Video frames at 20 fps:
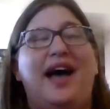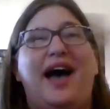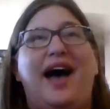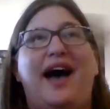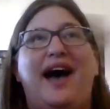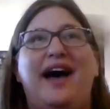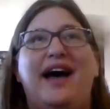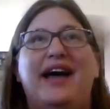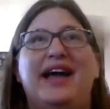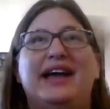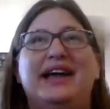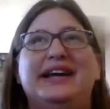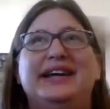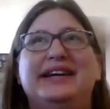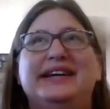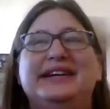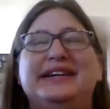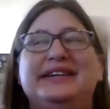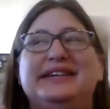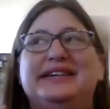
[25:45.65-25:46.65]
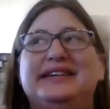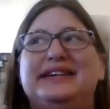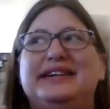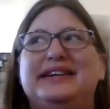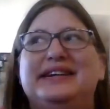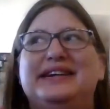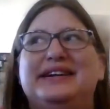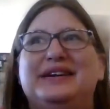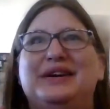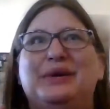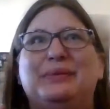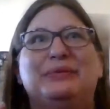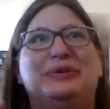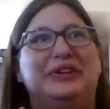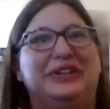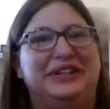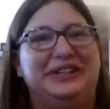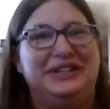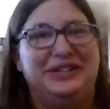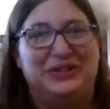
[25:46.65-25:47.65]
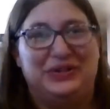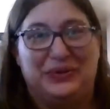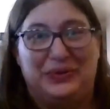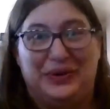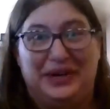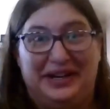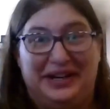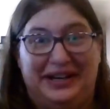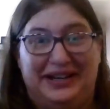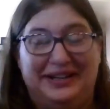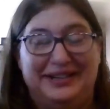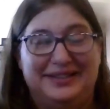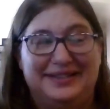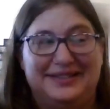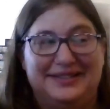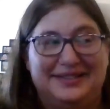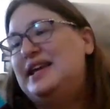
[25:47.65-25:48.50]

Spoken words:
I am really enjoying it.